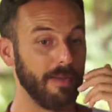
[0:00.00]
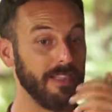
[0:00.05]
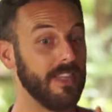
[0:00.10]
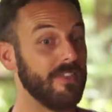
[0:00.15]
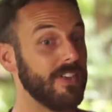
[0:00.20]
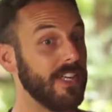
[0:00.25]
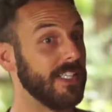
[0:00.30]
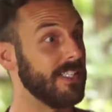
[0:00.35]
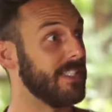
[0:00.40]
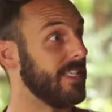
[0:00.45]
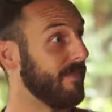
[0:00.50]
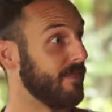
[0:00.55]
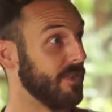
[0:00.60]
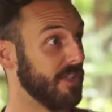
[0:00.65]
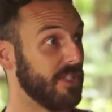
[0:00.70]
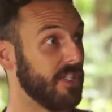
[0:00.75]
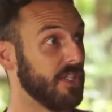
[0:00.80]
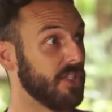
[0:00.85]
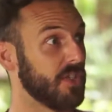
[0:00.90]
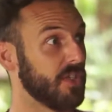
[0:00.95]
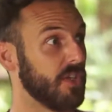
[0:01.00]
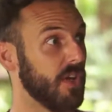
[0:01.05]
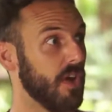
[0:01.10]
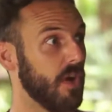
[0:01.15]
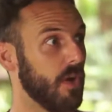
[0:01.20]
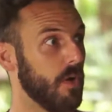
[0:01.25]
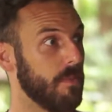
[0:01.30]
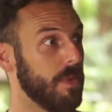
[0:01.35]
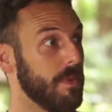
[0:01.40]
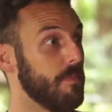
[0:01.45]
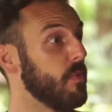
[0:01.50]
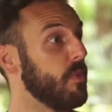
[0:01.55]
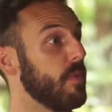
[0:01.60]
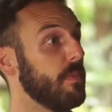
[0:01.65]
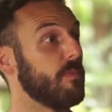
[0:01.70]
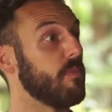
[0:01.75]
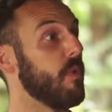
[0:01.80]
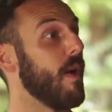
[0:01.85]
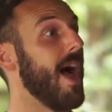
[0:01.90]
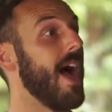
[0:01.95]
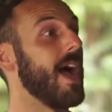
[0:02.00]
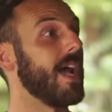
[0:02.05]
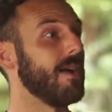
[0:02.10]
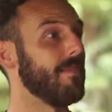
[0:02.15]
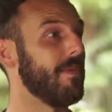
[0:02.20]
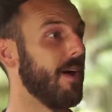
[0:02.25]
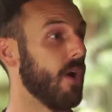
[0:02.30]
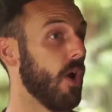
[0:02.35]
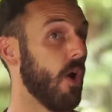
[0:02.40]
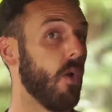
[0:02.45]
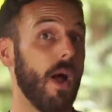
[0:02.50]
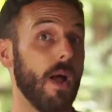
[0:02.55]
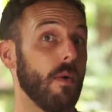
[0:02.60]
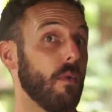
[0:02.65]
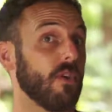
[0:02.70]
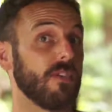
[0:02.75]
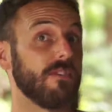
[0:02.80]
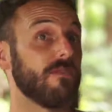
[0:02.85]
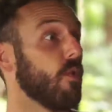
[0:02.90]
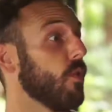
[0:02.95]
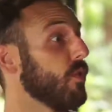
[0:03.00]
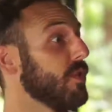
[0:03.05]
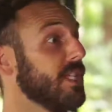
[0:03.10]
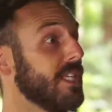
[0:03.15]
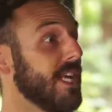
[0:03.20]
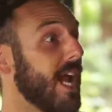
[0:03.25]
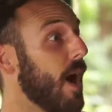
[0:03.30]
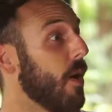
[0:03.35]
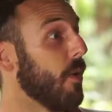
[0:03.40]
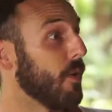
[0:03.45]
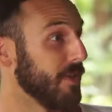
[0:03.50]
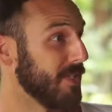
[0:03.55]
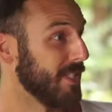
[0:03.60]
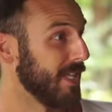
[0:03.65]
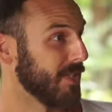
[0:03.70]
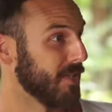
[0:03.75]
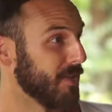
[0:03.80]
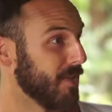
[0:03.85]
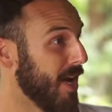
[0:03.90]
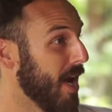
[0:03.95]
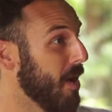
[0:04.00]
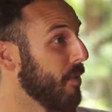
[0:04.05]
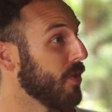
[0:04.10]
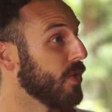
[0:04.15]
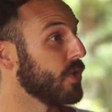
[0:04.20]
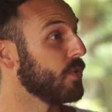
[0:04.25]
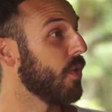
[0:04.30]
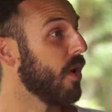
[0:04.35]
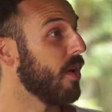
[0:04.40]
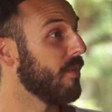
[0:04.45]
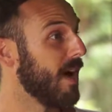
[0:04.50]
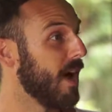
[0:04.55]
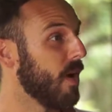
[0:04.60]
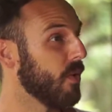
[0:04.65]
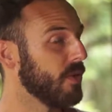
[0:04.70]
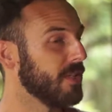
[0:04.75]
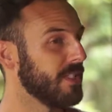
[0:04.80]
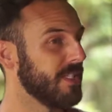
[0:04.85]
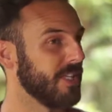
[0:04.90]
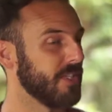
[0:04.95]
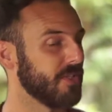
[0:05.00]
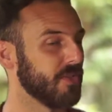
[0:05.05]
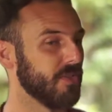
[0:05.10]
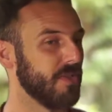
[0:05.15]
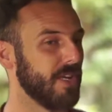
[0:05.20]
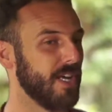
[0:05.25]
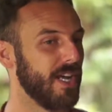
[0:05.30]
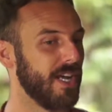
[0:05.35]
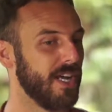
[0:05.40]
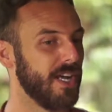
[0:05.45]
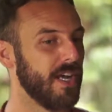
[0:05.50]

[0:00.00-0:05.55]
I mean, living in San Francisco, people would brag about, oh, I worked 14 hours yesterday, I worked 12 hours yesterday.